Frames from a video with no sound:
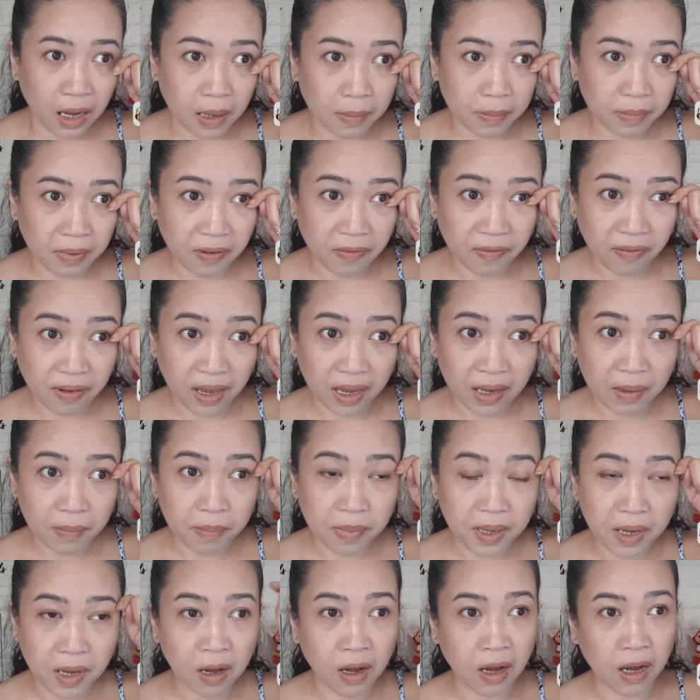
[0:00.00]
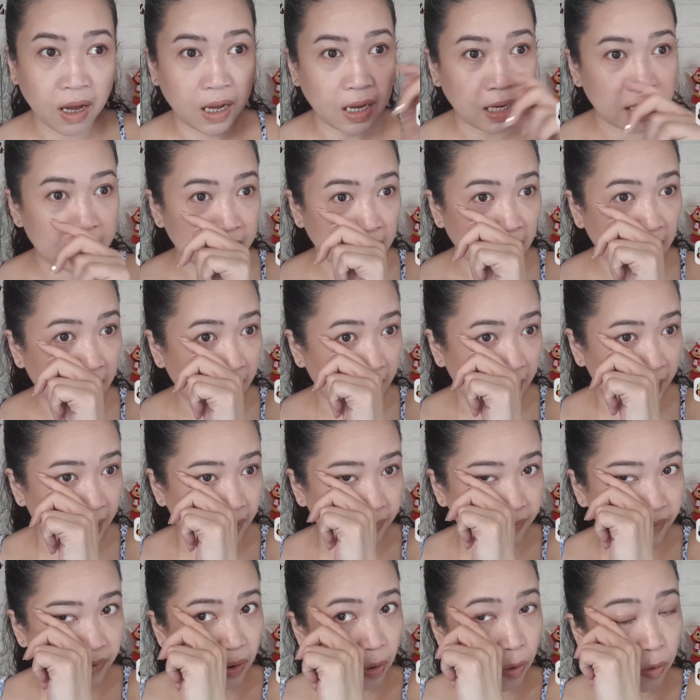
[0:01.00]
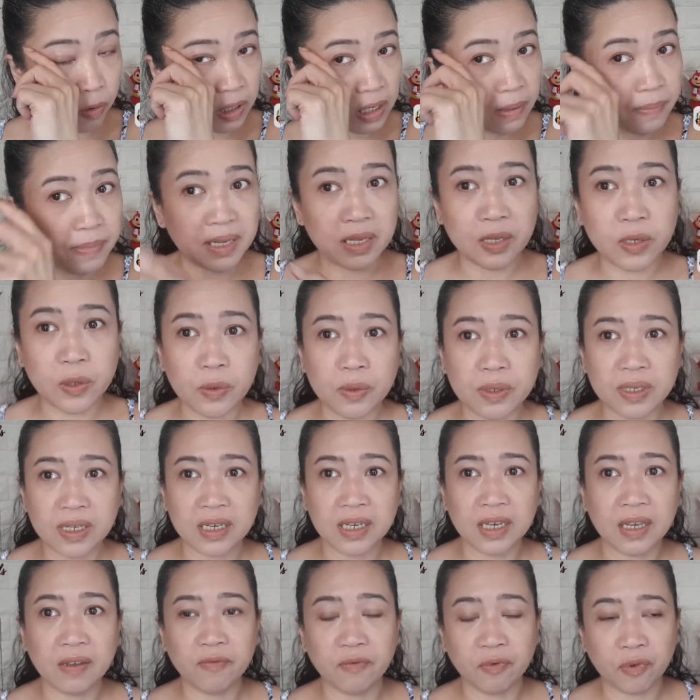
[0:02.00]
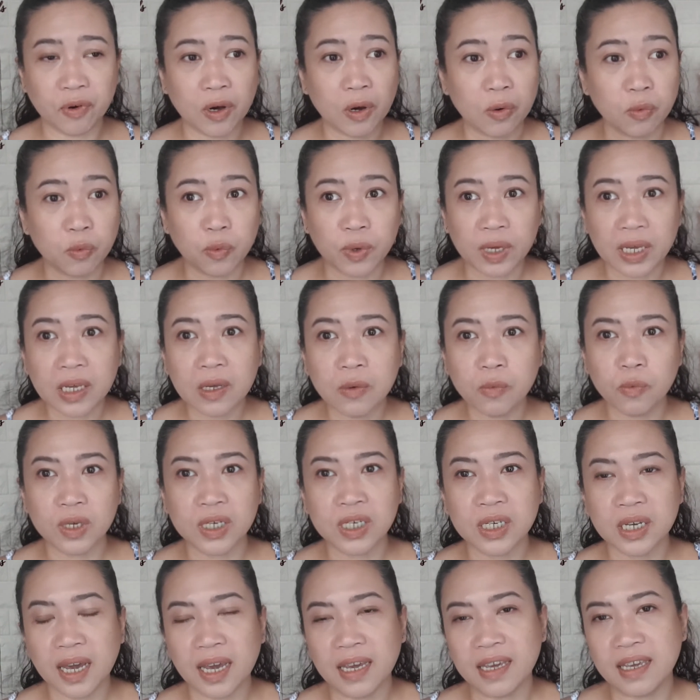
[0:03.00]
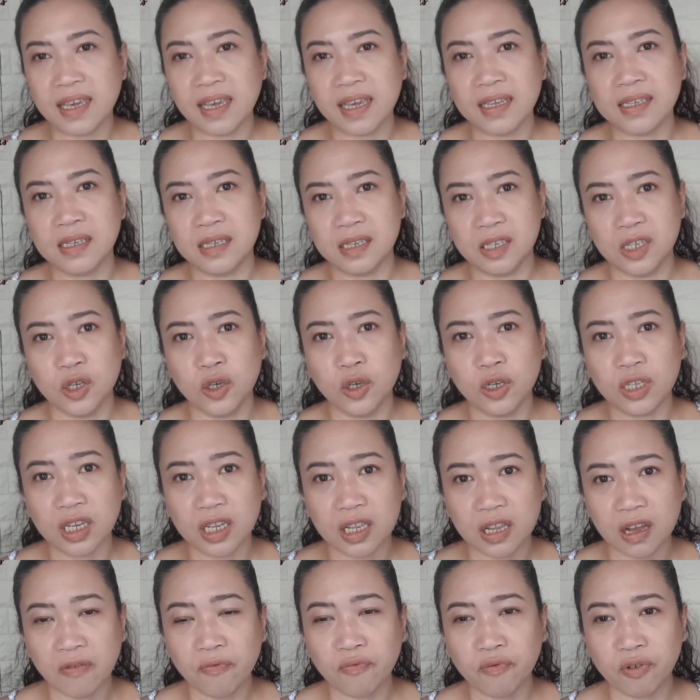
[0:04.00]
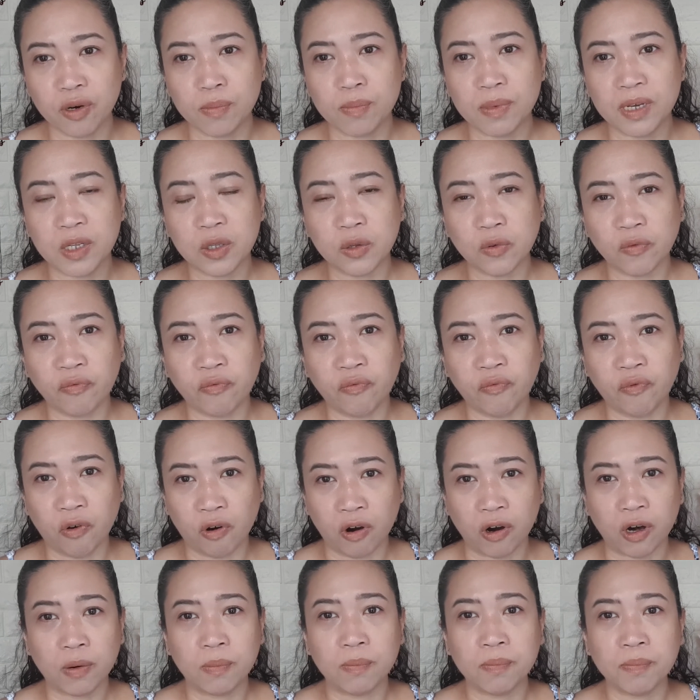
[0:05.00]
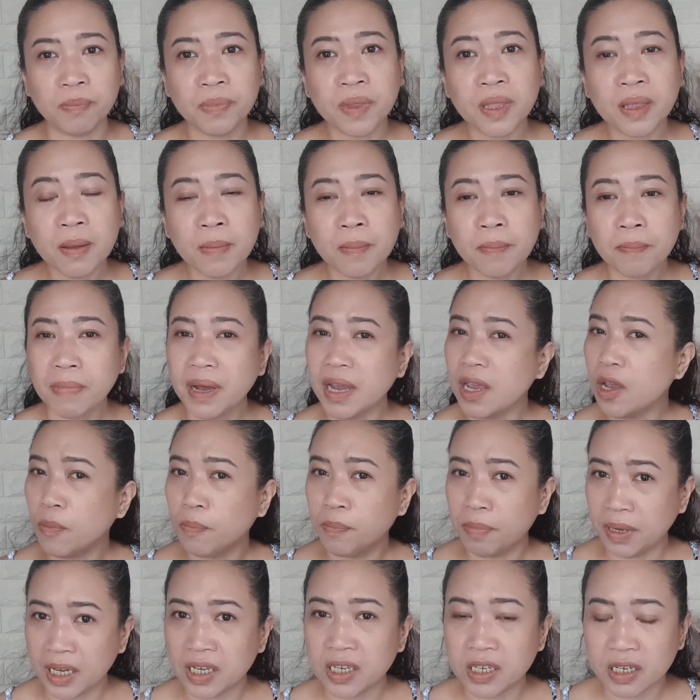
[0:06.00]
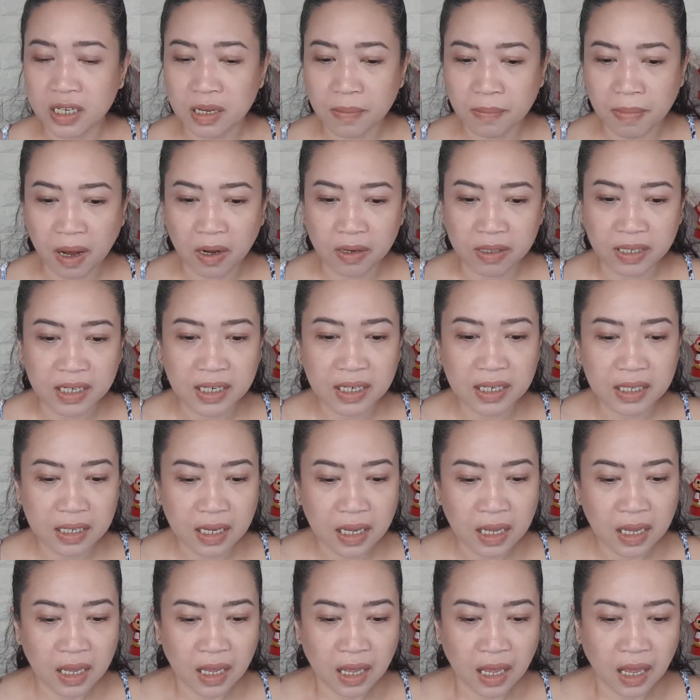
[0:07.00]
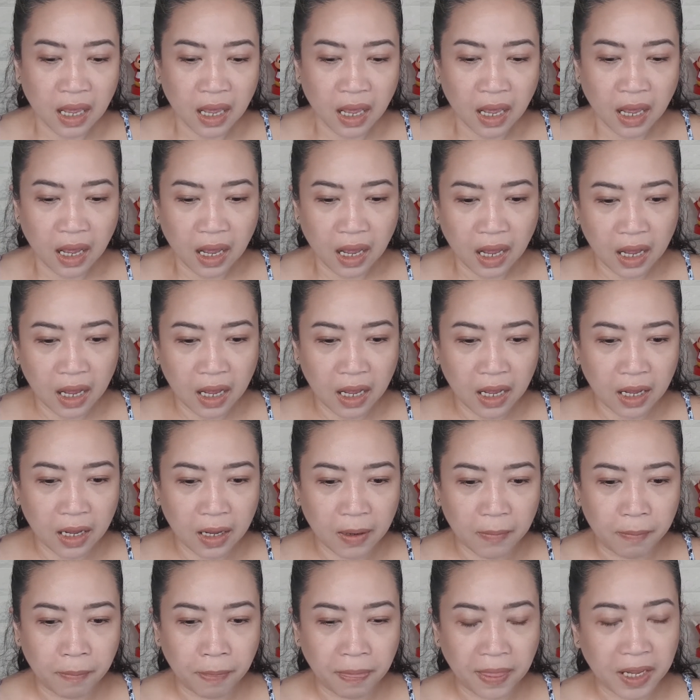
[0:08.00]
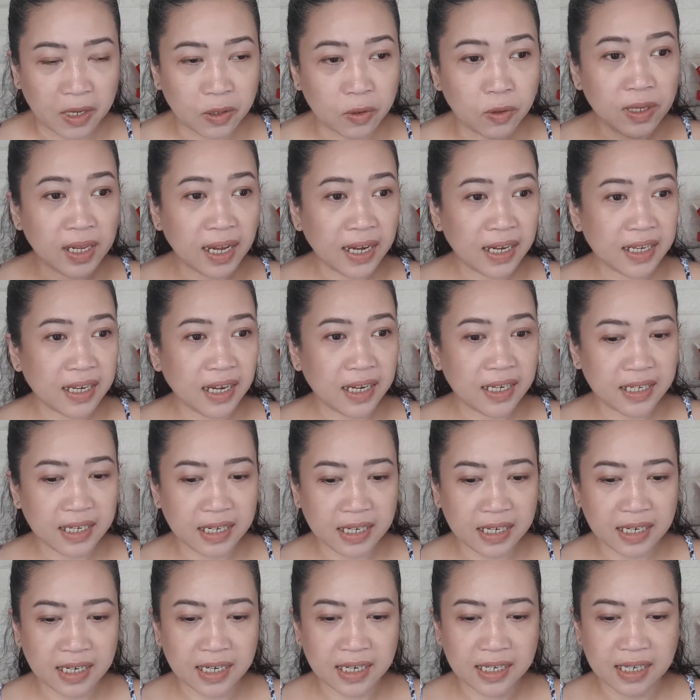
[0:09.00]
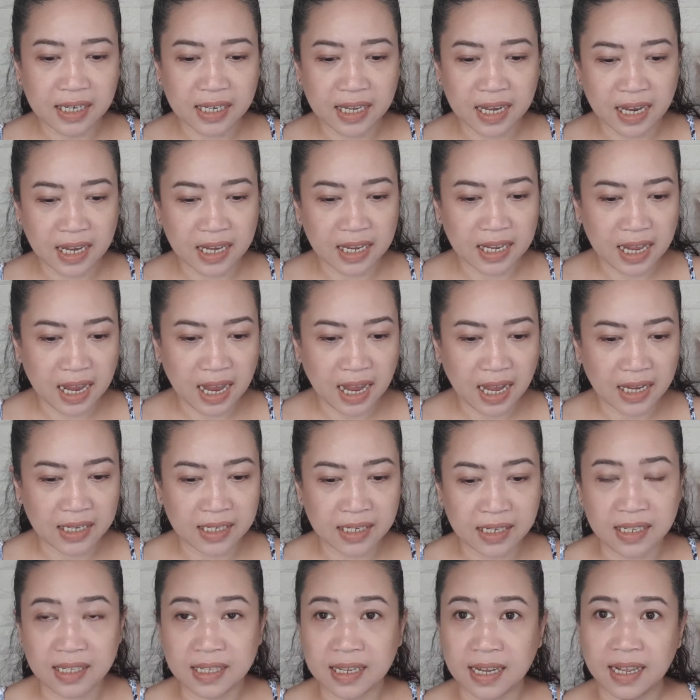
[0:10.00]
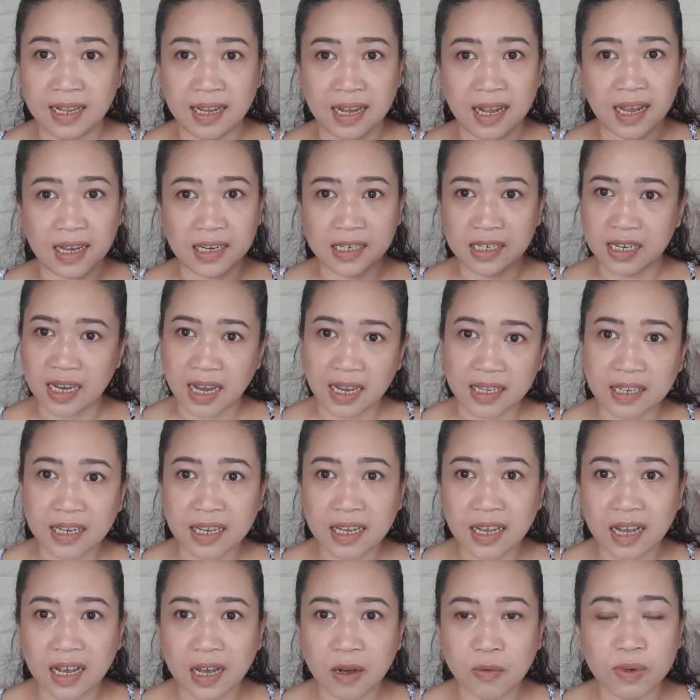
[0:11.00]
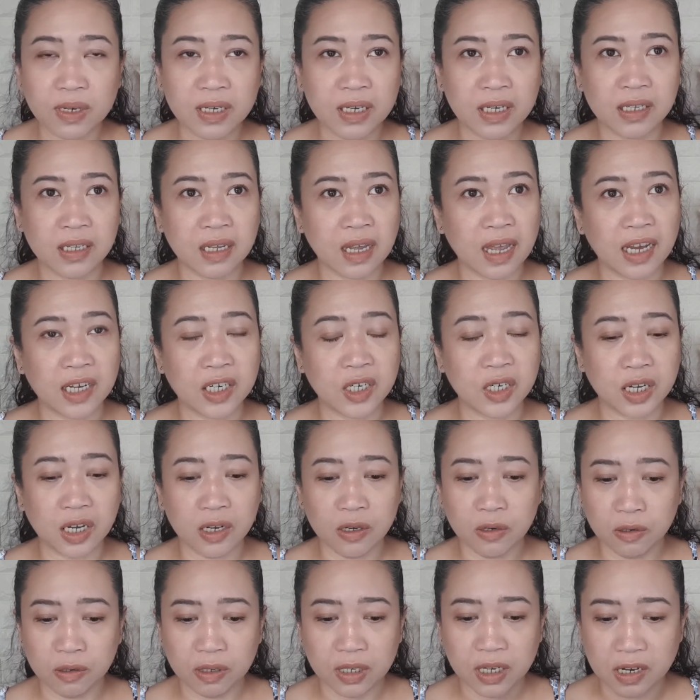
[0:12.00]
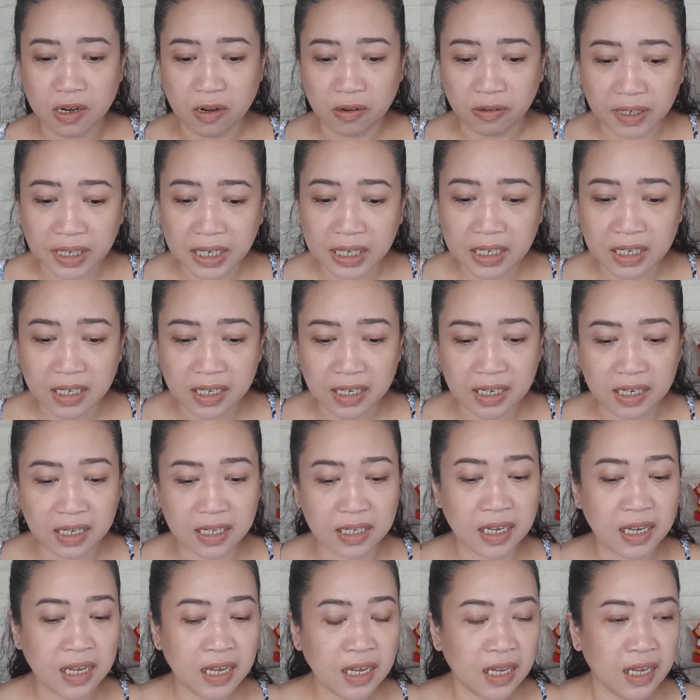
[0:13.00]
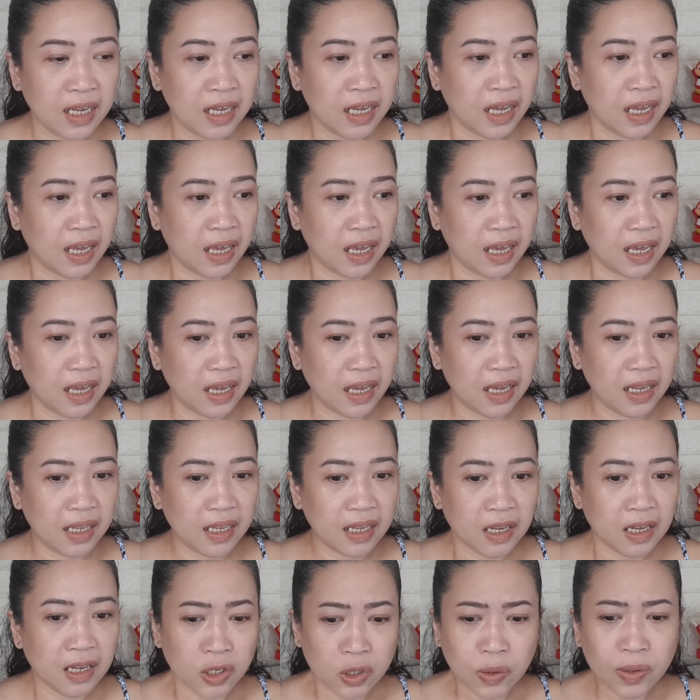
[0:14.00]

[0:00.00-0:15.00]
effect because I've only been using it for a week, which I guess is good enough for me to form my opinion about it. I do like the idea that it has Centella asiatica, which is actually a good ingredient, and so